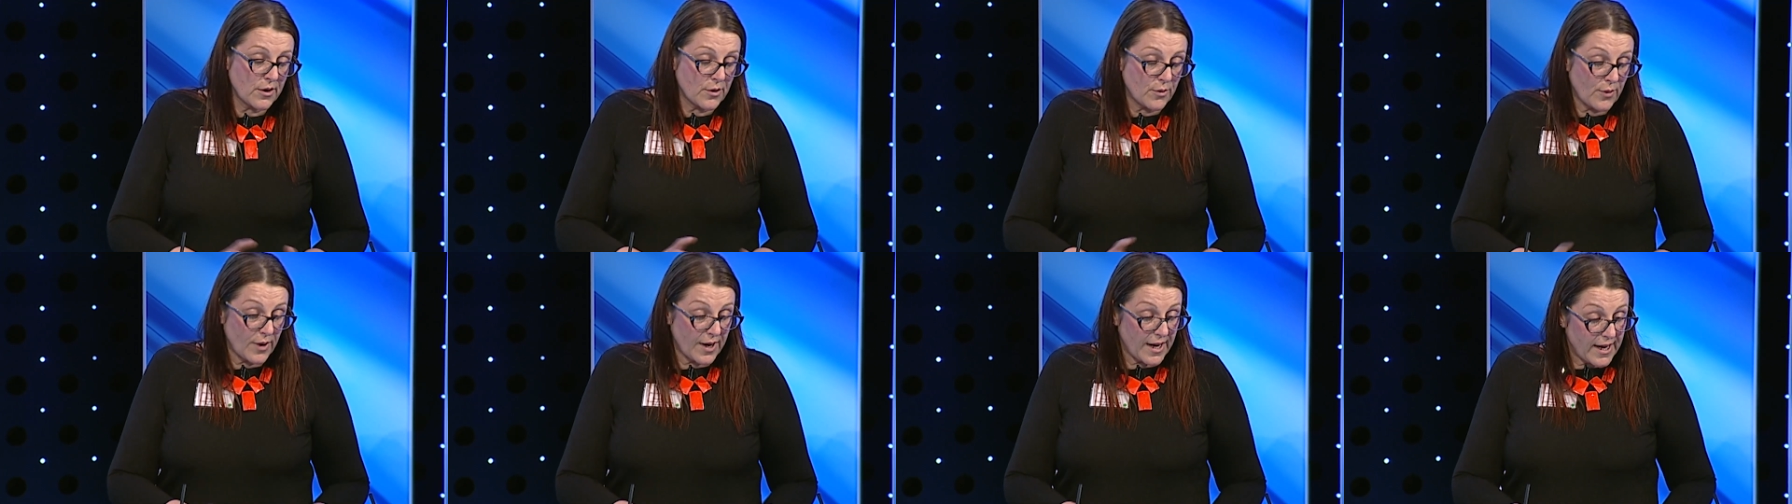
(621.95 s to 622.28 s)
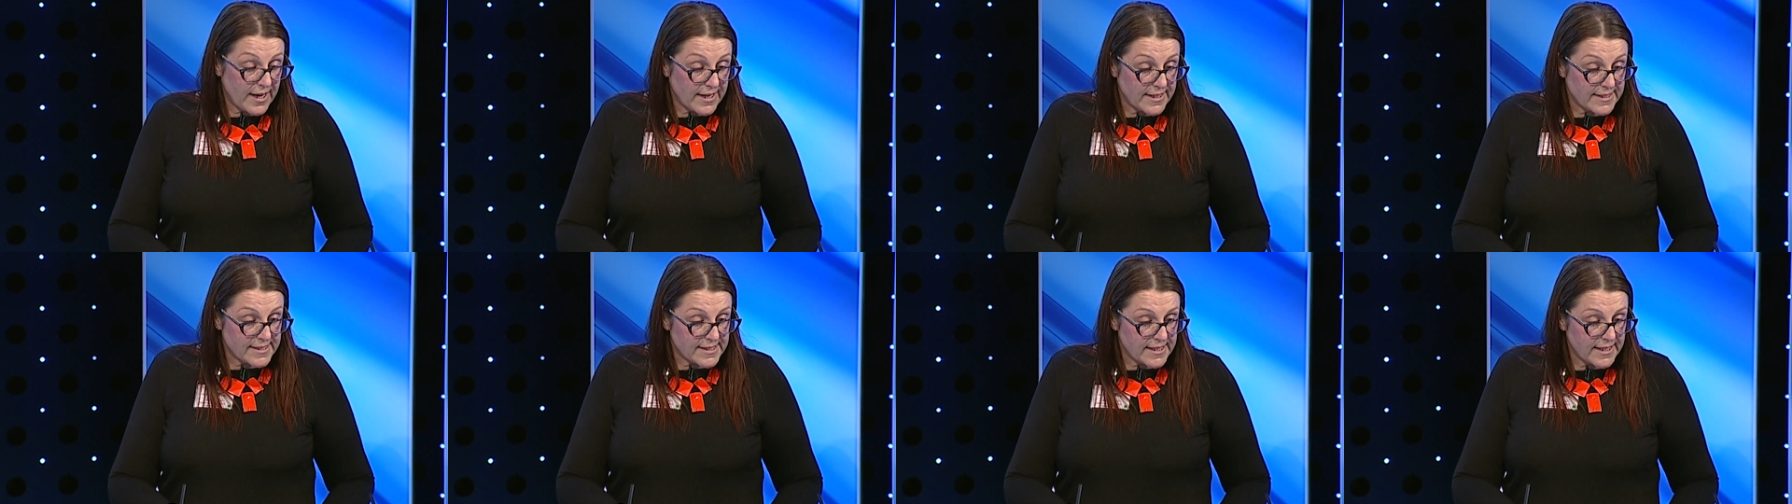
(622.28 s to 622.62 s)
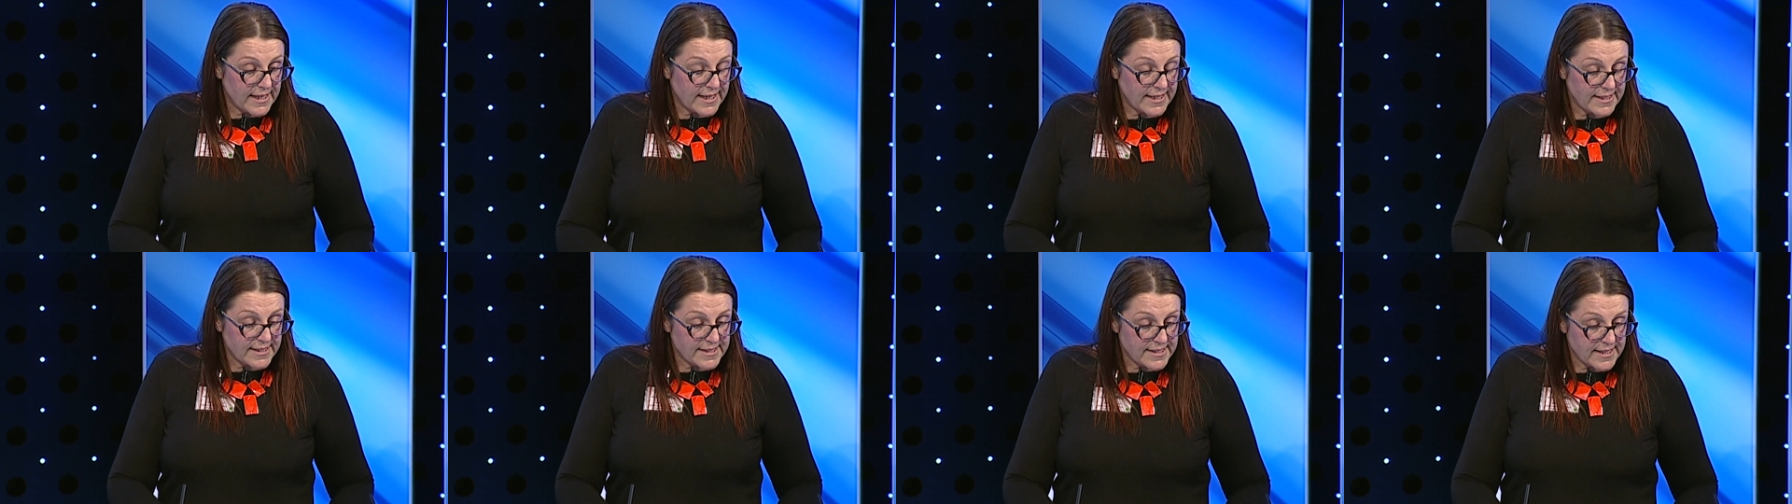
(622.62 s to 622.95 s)
quite
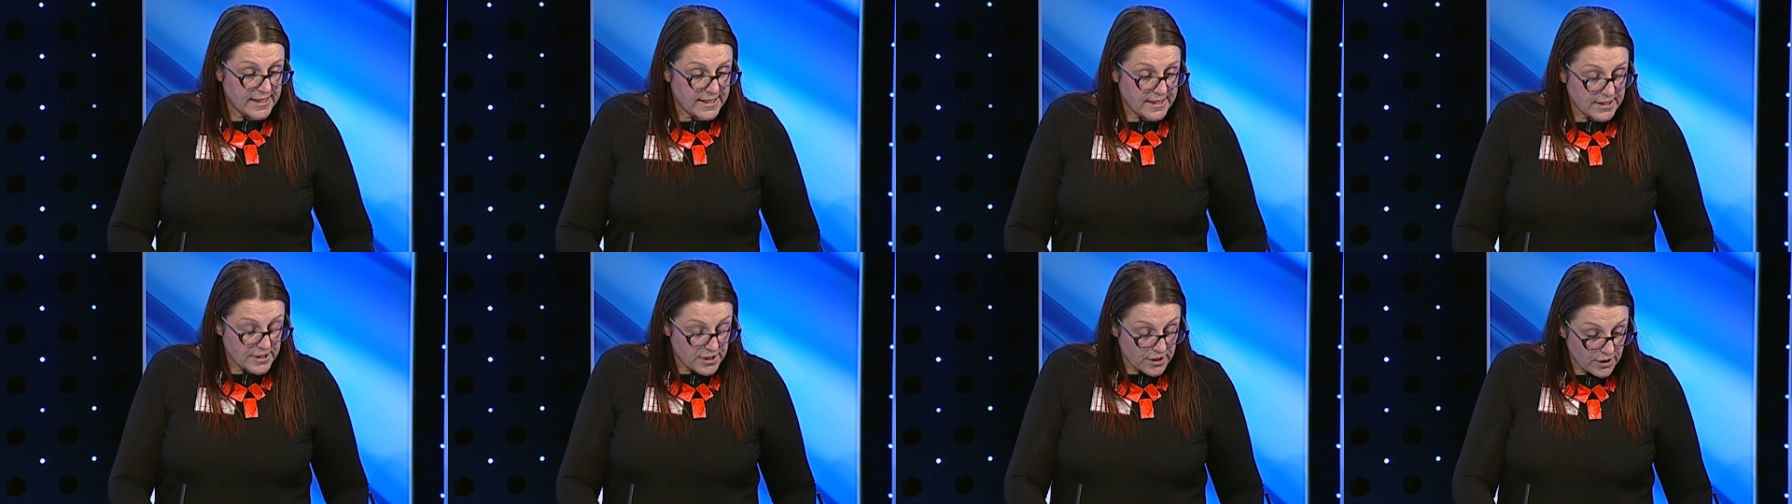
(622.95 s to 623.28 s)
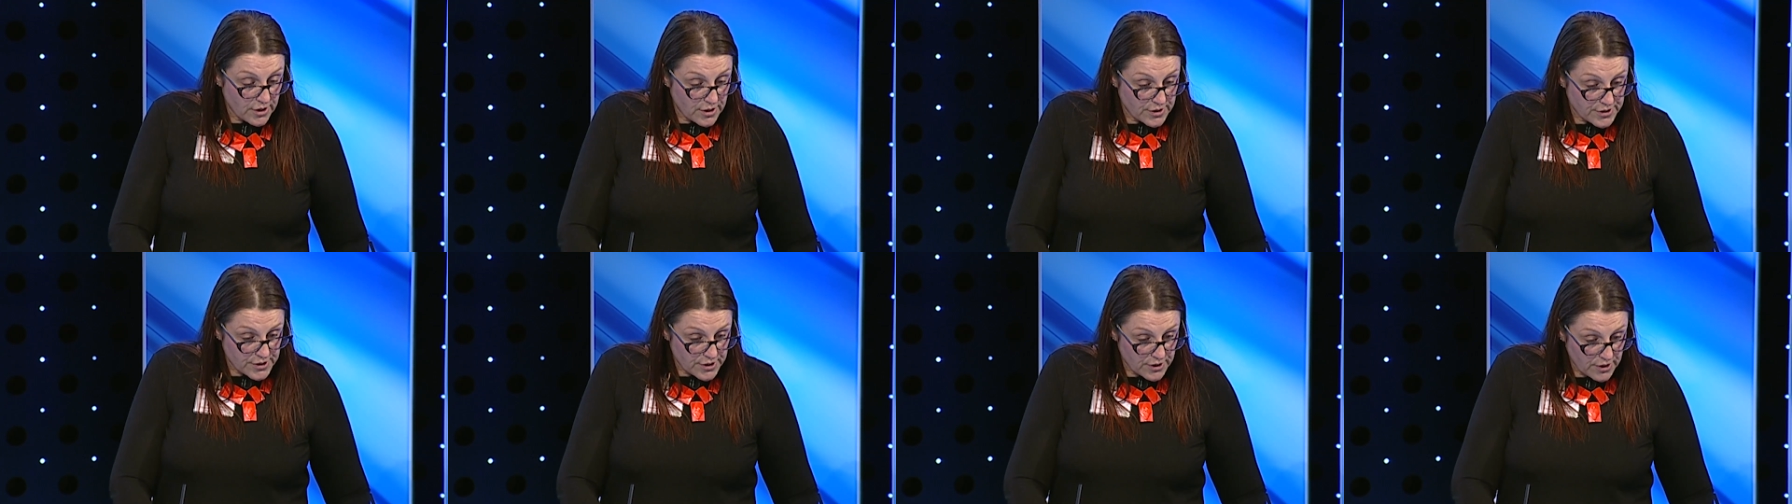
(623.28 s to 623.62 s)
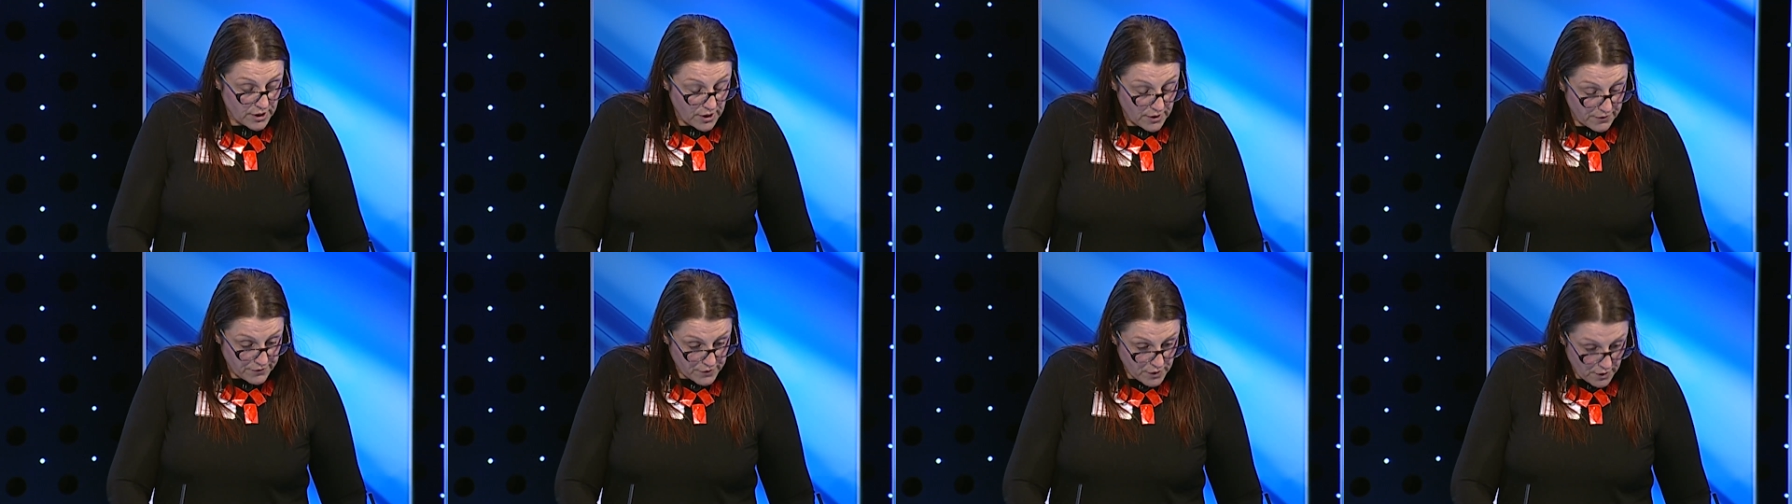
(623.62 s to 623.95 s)
isolated and lost a
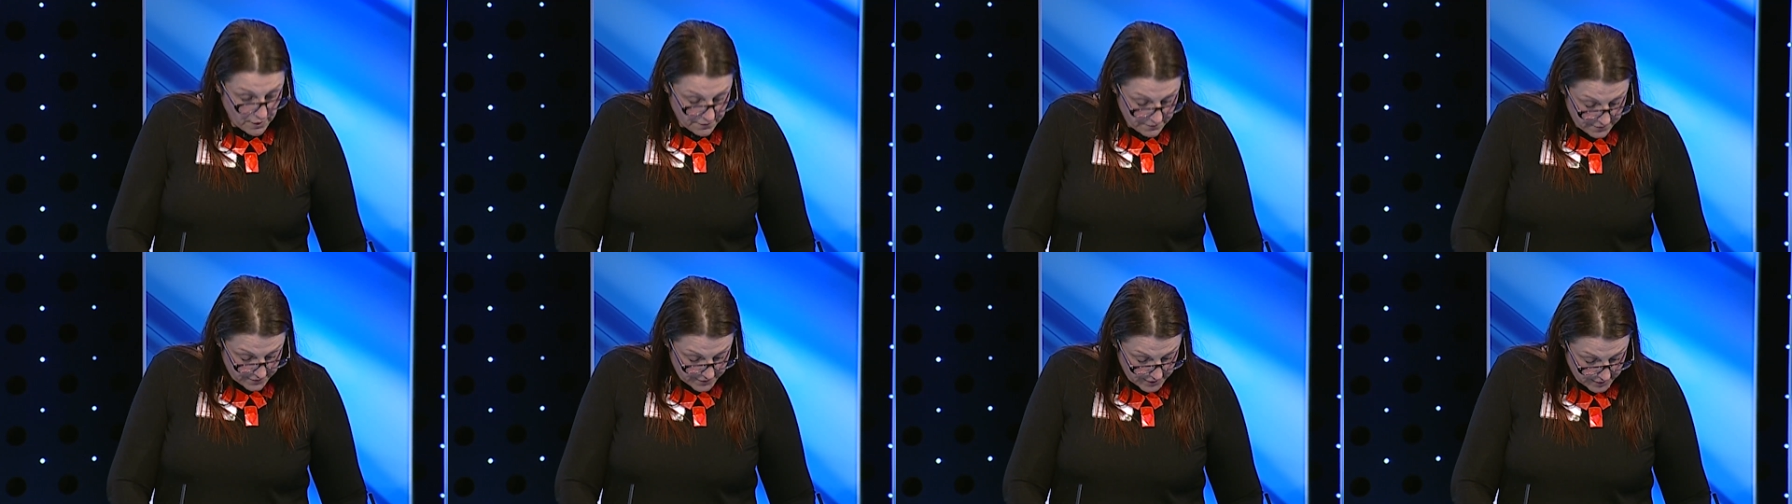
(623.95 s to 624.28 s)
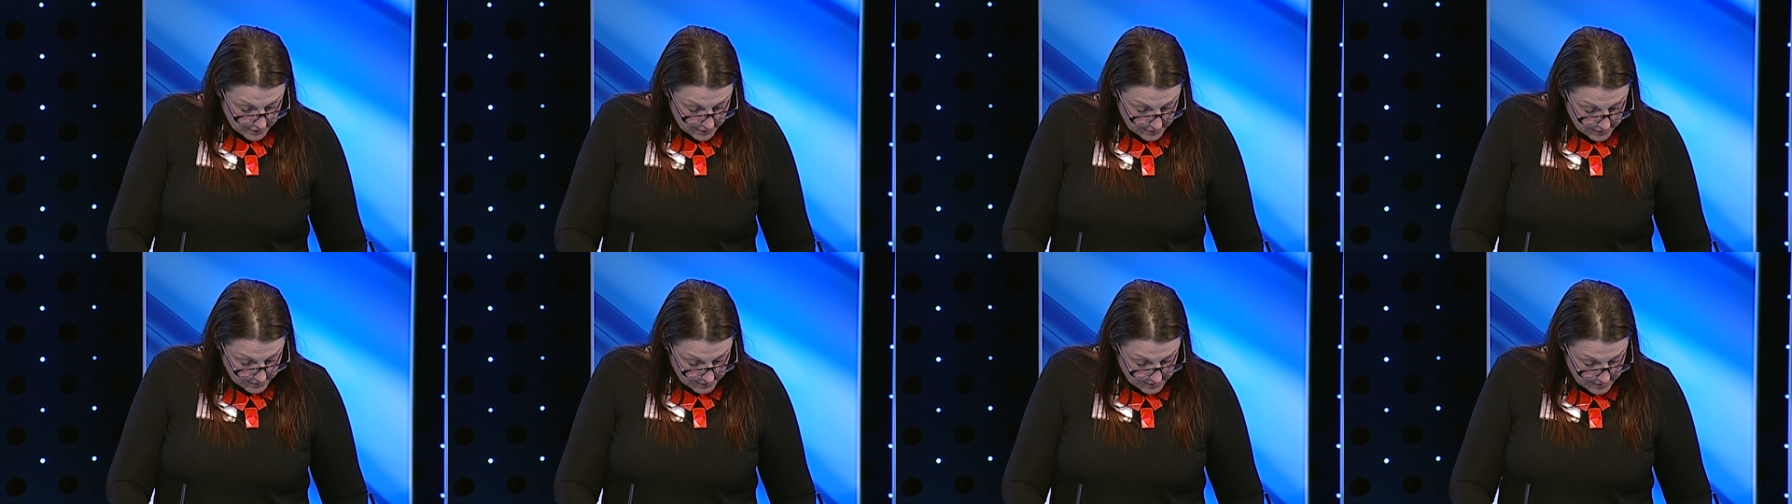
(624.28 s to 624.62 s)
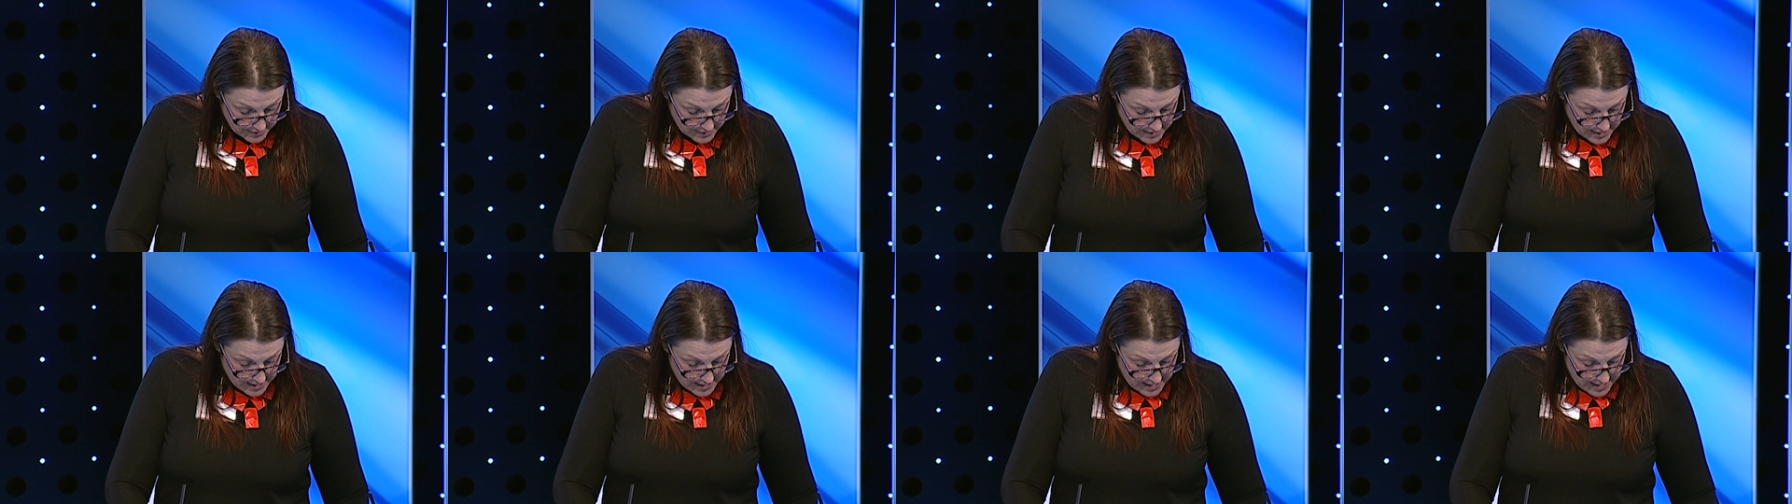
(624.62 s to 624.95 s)
lot of confidence.